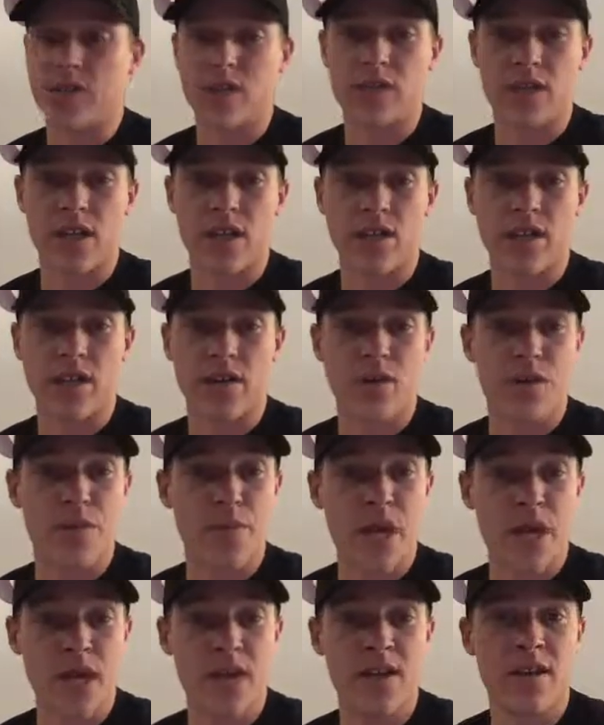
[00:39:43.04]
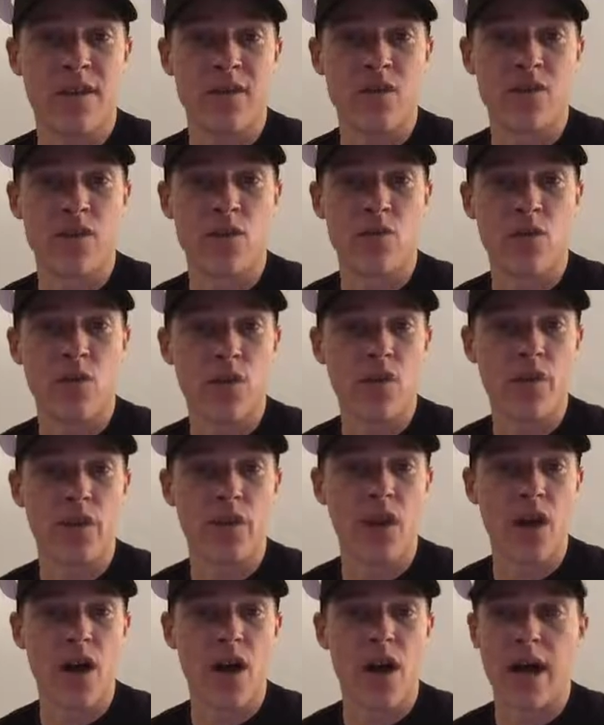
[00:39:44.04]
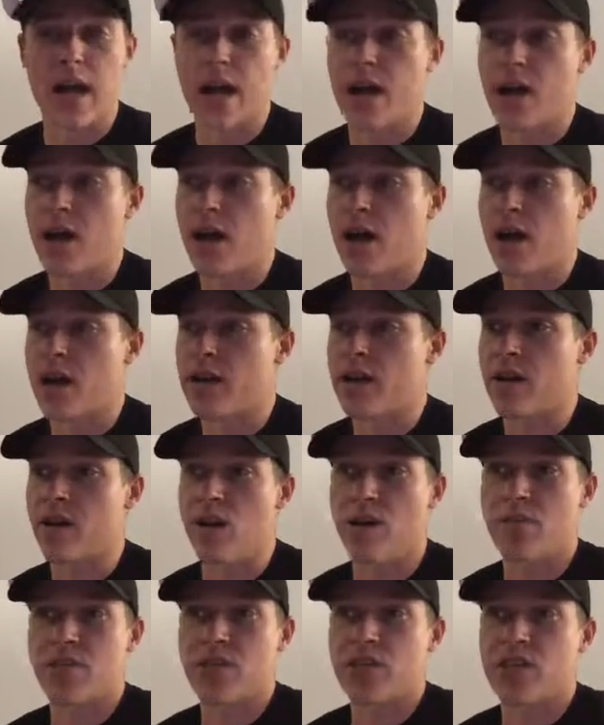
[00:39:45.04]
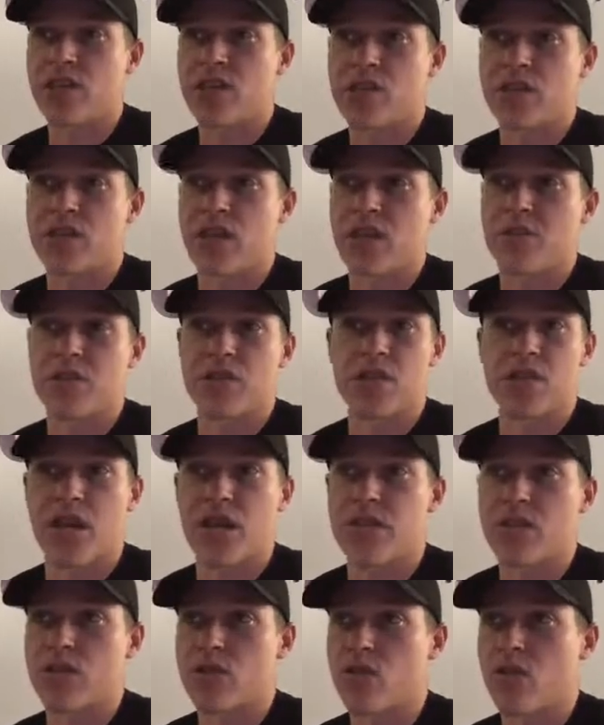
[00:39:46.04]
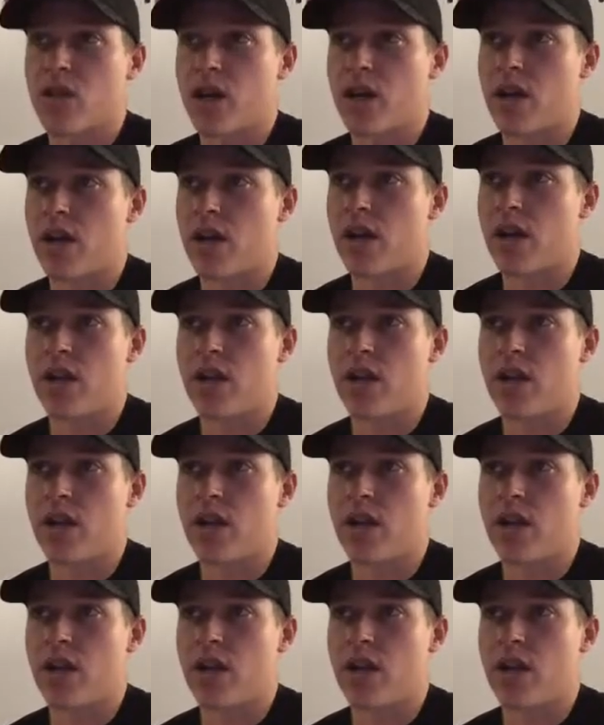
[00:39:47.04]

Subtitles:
that their opinions are worth a lot. almost in the same sense when,